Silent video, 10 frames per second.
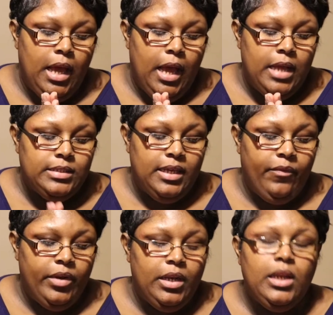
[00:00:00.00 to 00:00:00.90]
I
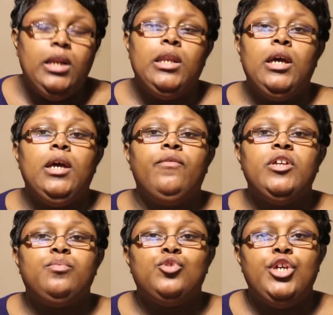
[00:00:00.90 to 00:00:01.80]
definitely love this
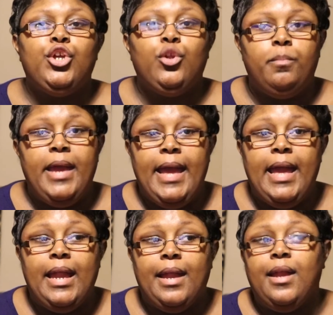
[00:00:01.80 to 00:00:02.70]
particular bag.